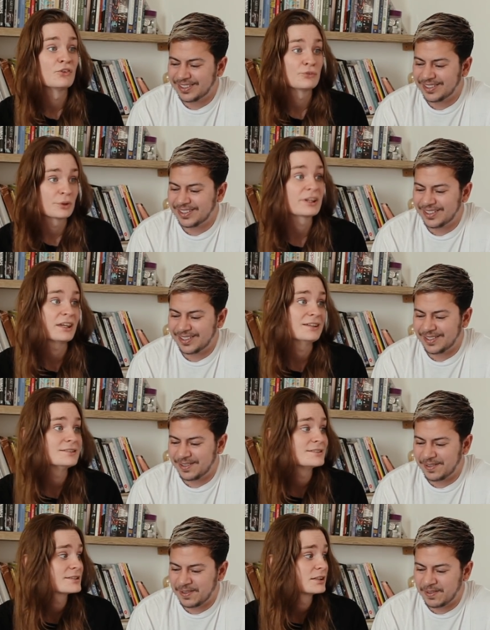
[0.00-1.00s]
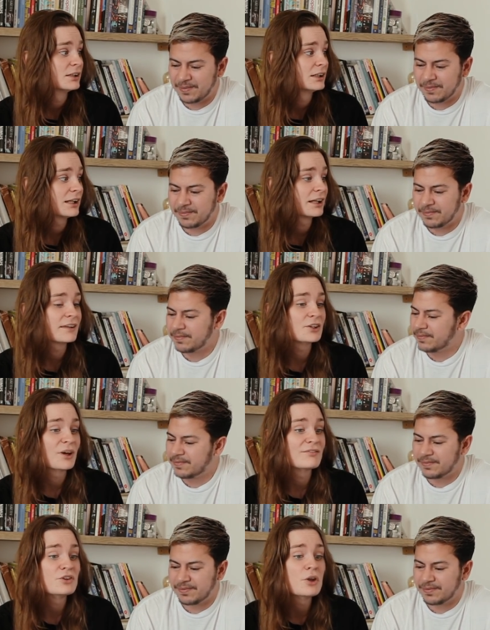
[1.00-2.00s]
Speaker 1: for kids. Like they do
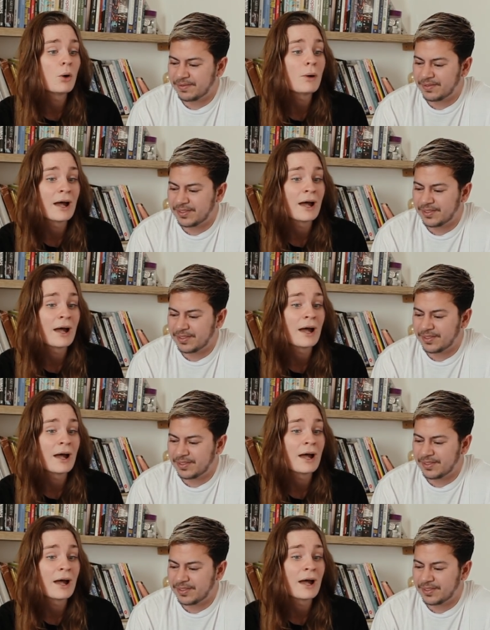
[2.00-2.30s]
have no